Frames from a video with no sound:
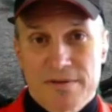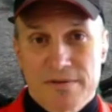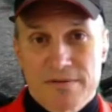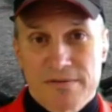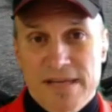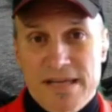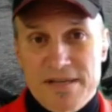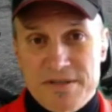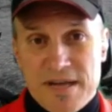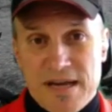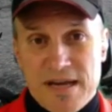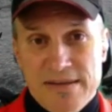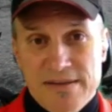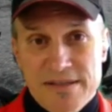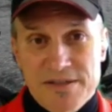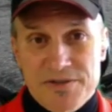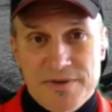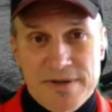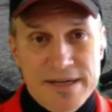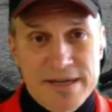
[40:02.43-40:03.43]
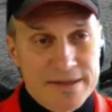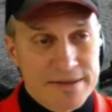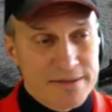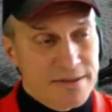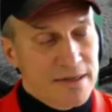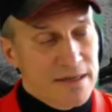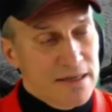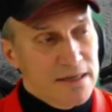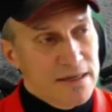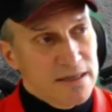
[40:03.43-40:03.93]
they're less highly
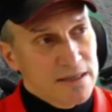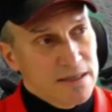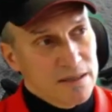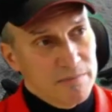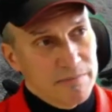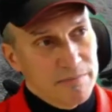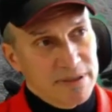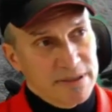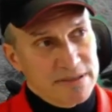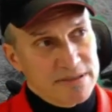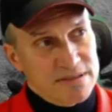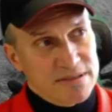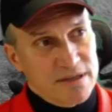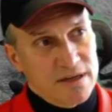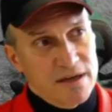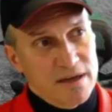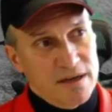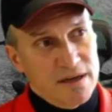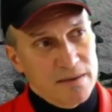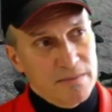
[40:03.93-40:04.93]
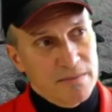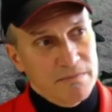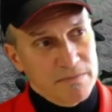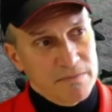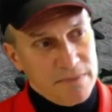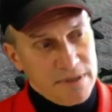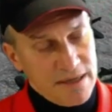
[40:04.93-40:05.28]
trained. But um,